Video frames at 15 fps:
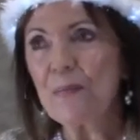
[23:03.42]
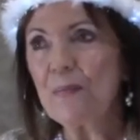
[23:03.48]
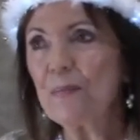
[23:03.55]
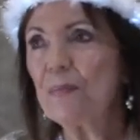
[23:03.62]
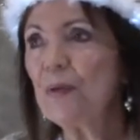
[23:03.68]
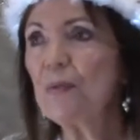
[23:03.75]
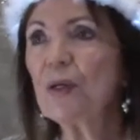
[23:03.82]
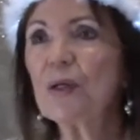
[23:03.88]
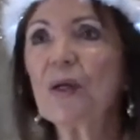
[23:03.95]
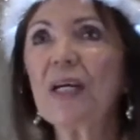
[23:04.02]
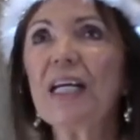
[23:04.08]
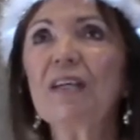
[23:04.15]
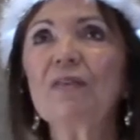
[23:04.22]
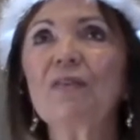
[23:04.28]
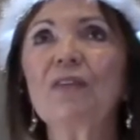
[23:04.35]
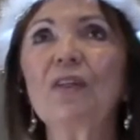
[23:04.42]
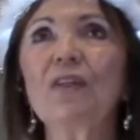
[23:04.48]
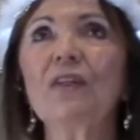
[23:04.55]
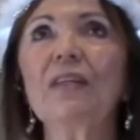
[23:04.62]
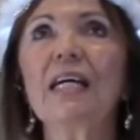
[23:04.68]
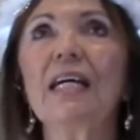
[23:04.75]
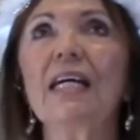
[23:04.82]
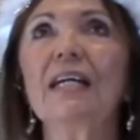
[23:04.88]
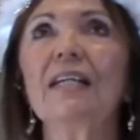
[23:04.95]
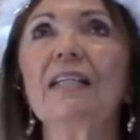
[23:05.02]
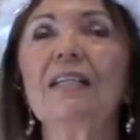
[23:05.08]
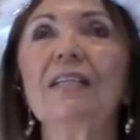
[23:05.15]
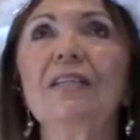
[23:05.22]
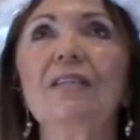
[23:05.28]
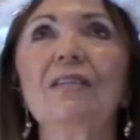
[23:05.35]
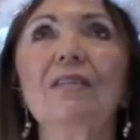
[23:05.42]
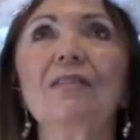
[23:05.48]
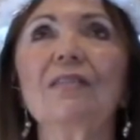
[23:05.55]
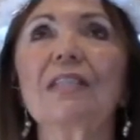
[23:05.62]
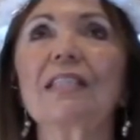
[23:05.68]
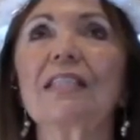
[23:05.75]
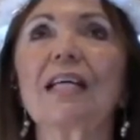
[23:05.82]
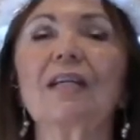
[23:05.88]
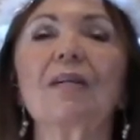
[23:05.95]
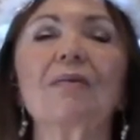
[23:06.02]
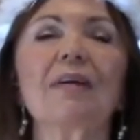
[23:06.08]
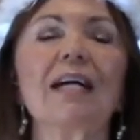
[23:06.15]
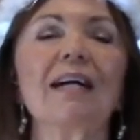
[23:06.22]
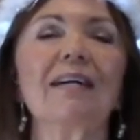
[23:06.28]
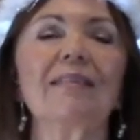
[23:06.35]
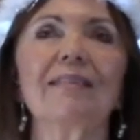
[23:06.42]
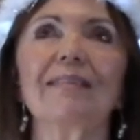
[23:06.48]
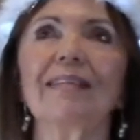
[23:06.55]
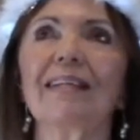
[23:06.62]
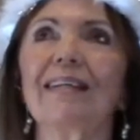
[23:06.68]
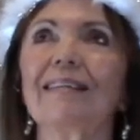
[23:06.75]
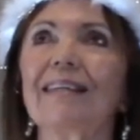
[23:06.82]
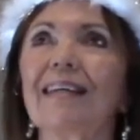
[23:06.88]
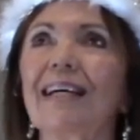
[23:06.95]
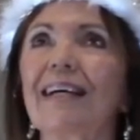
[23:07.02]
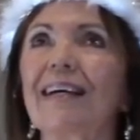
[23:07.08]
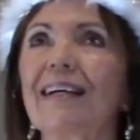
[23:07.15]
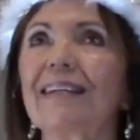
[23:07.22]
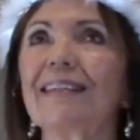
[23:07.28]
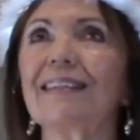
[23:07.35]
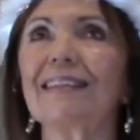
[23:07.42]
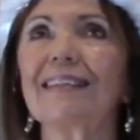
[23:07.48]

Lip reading: But we're grateful that you've stuck around and that